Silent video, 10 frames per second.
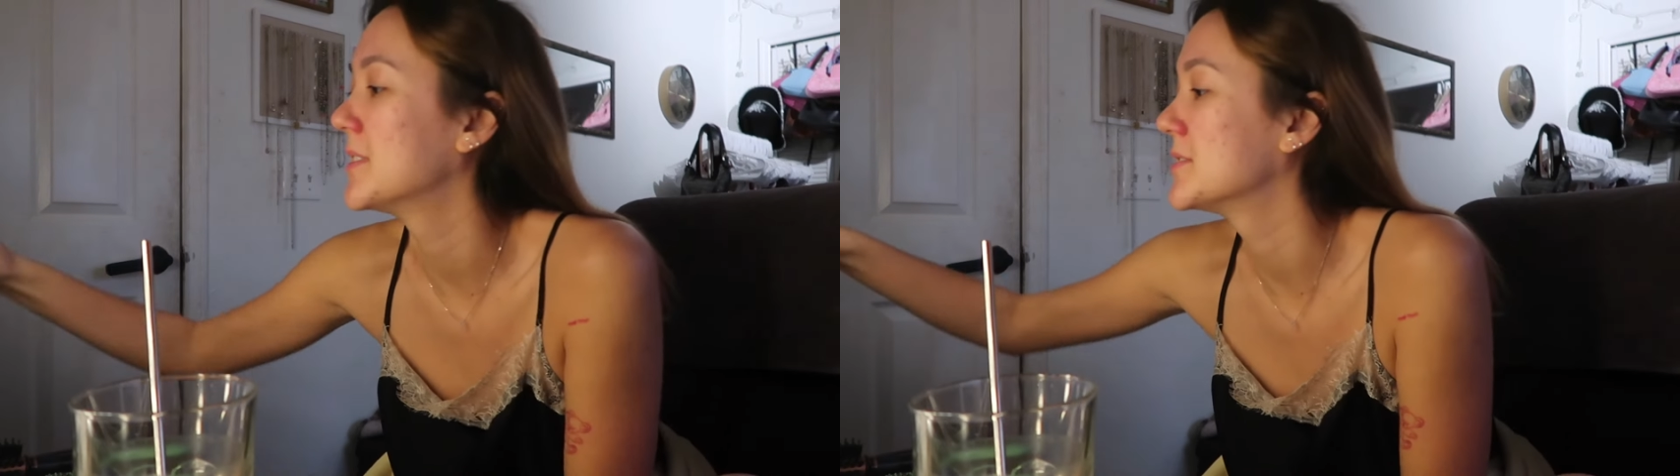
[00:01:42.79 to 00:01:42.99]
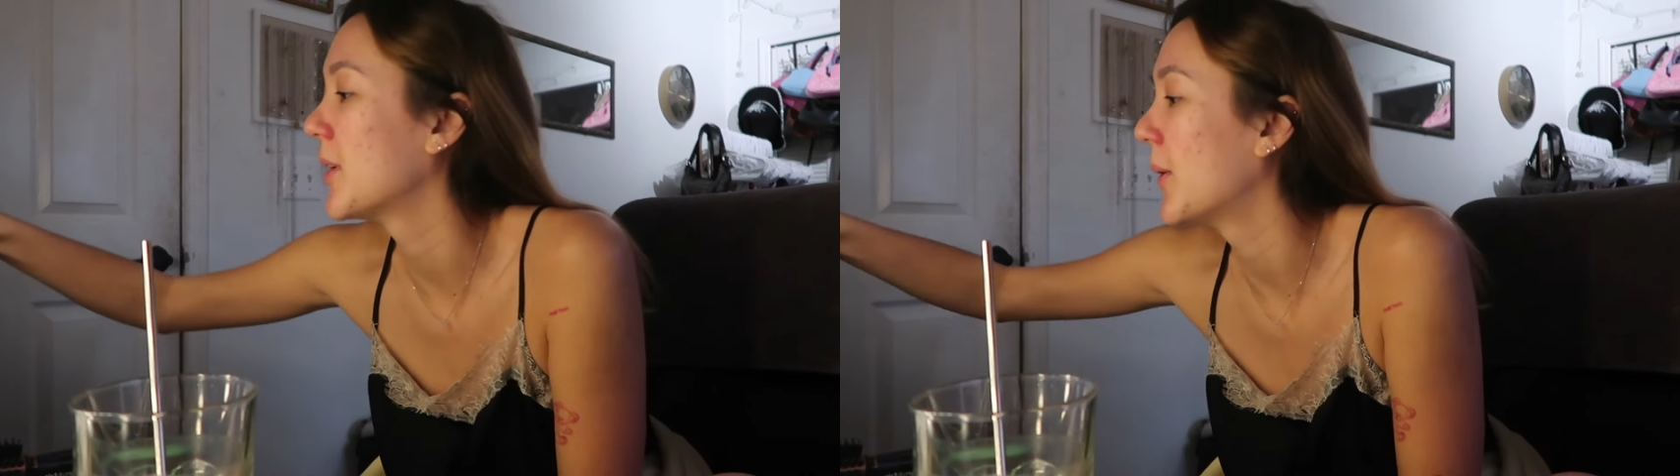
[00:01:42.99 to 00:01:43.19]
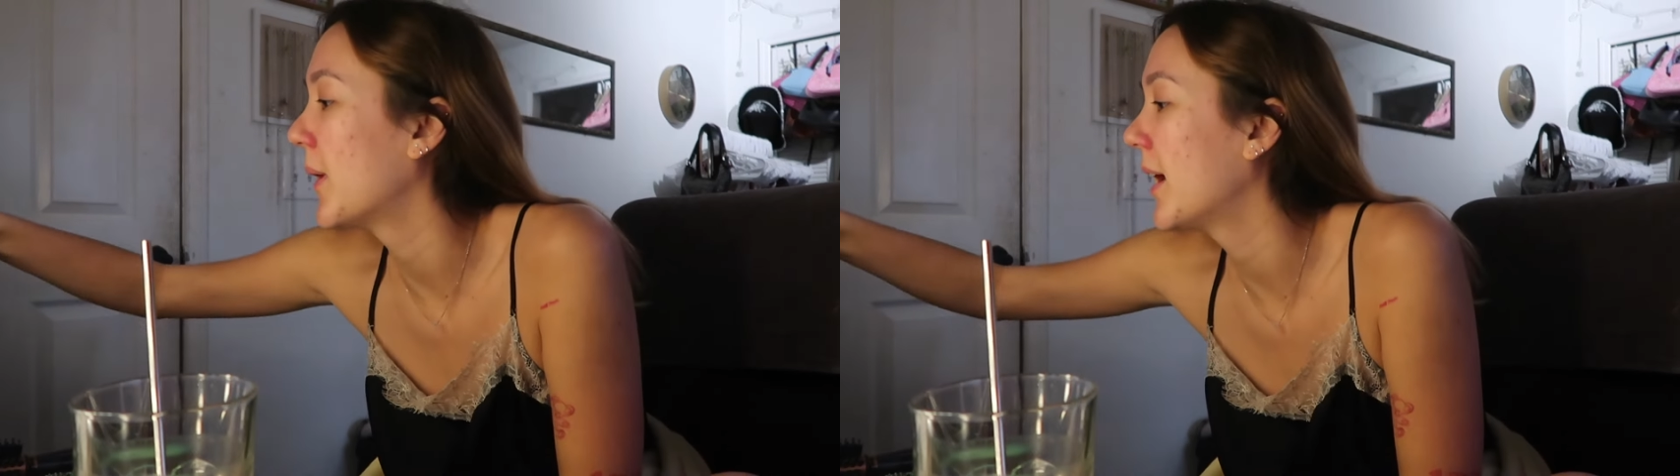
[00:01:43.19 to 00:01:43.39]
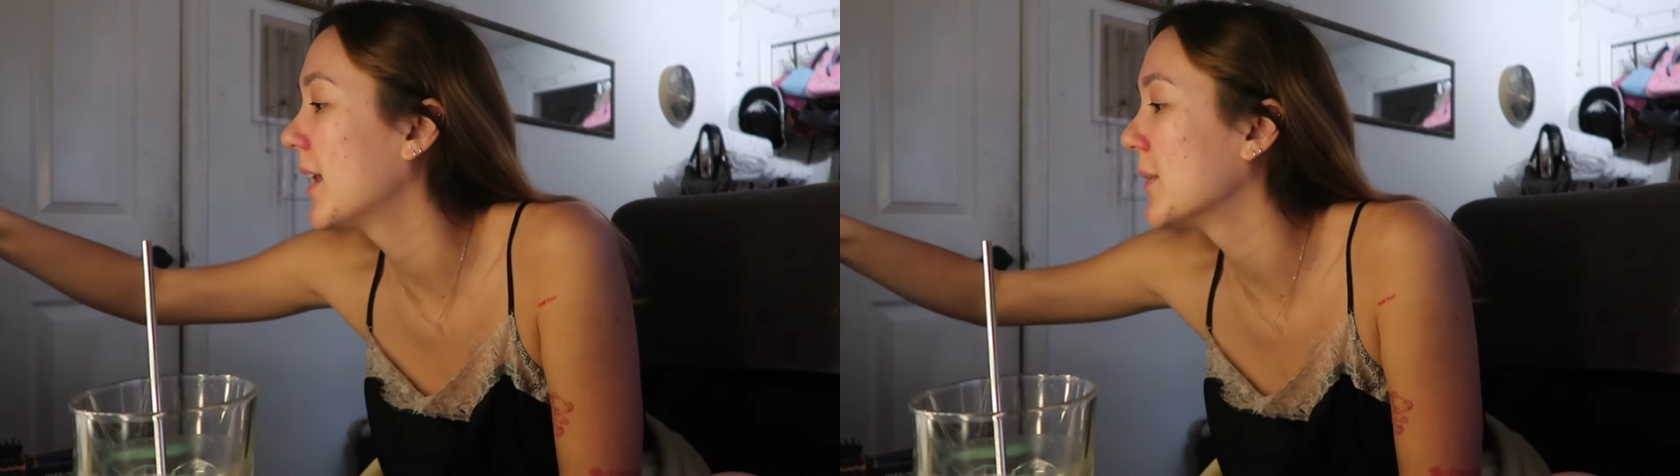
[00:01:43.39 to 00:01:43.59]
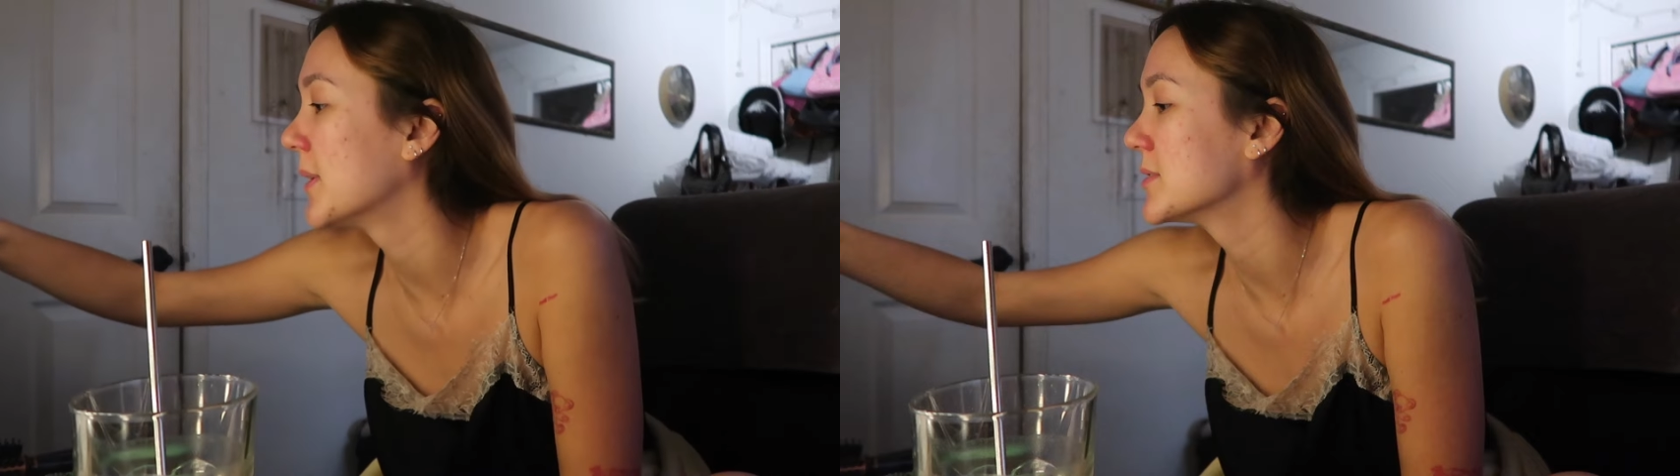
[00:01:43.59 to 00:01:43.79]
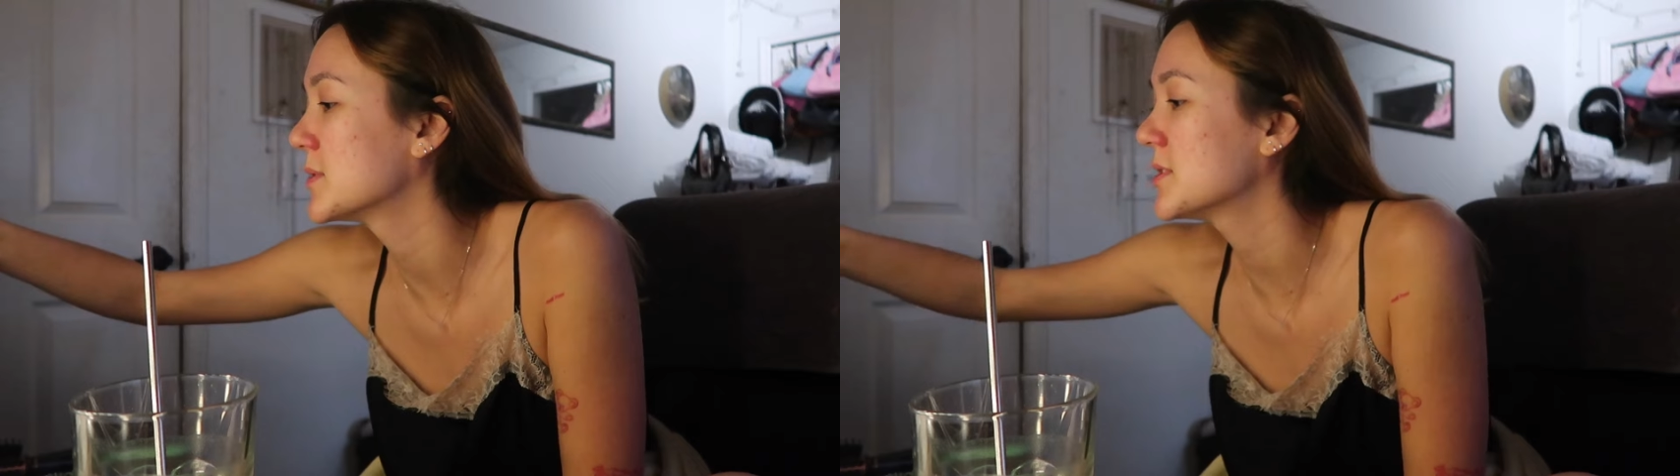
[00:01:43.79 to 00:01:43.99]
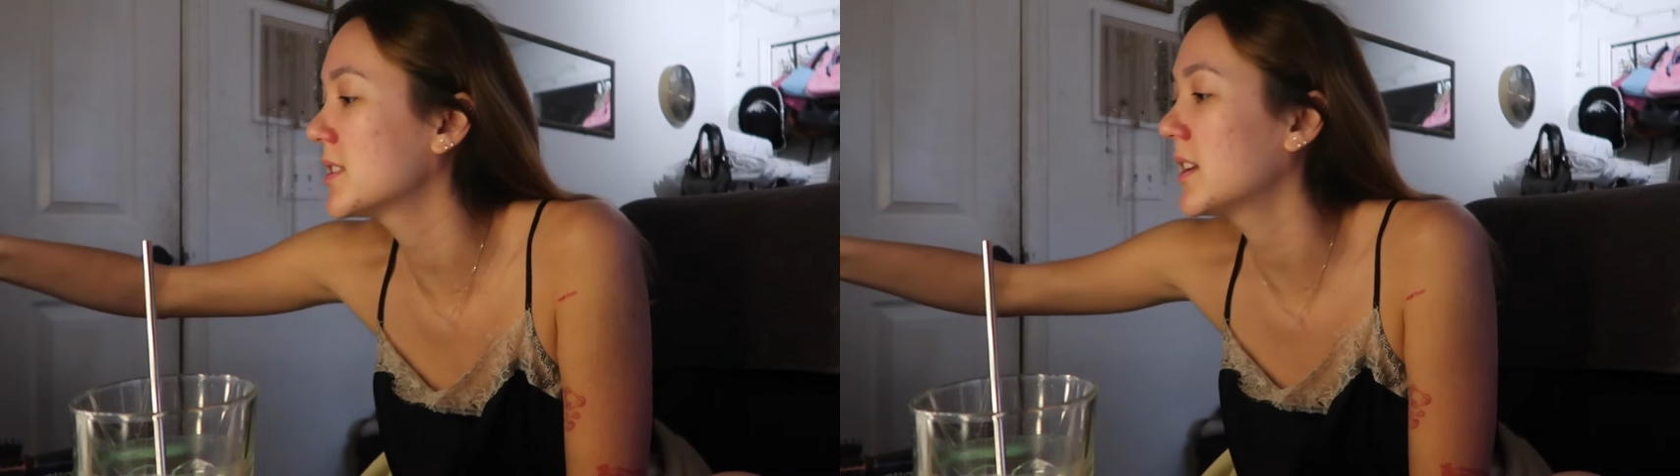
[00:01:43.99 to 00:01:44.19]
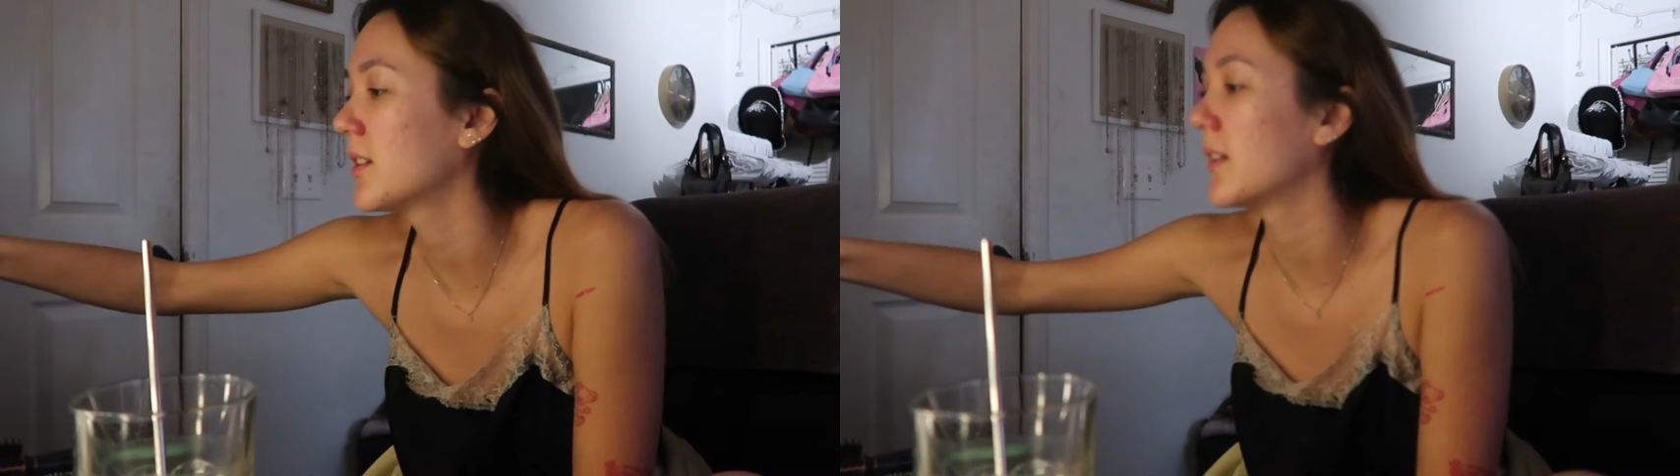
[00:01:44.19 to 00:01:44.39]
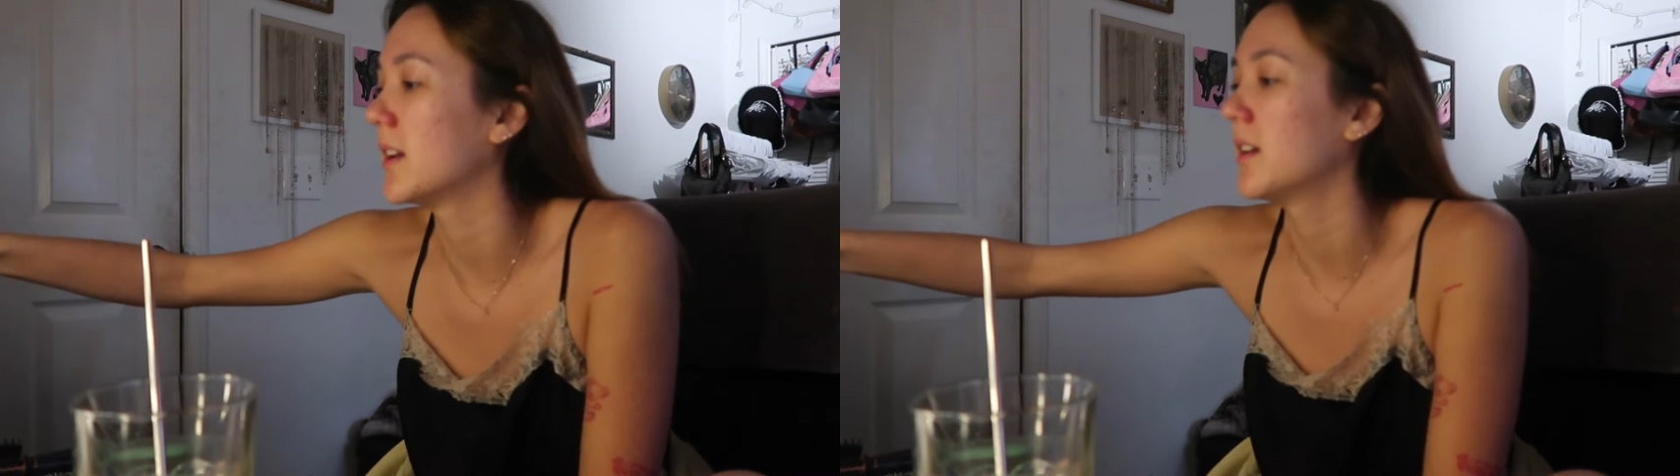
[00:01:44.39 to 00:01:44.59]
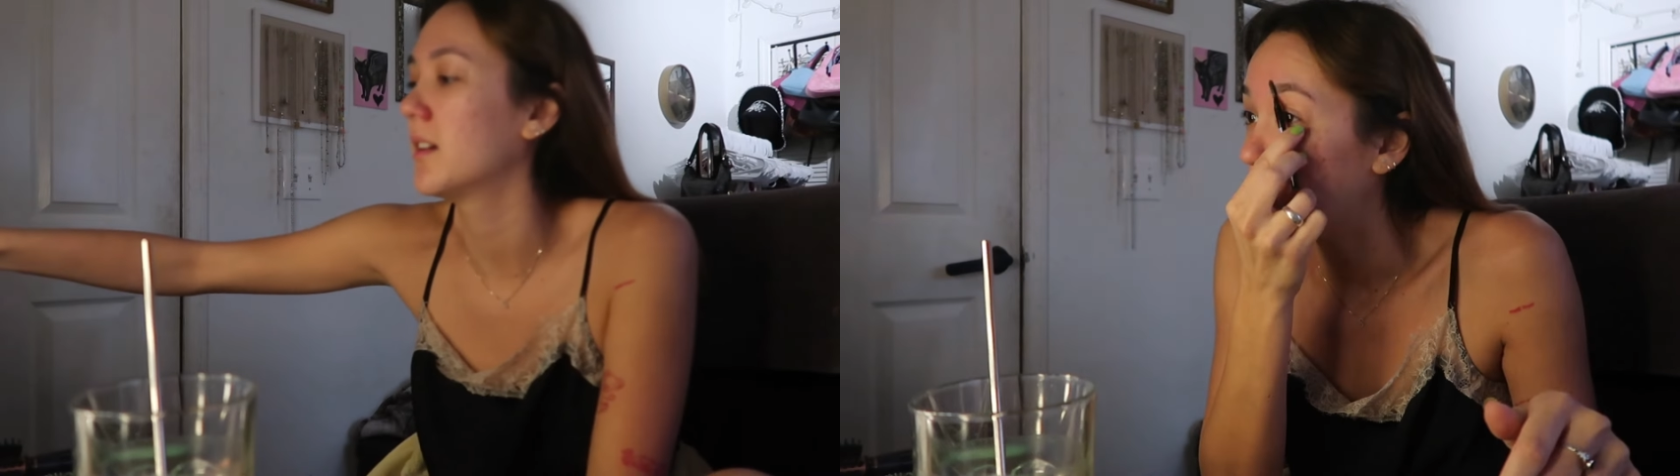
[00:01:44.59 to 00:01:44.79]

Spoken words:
So anyway, we're just gonna get ready.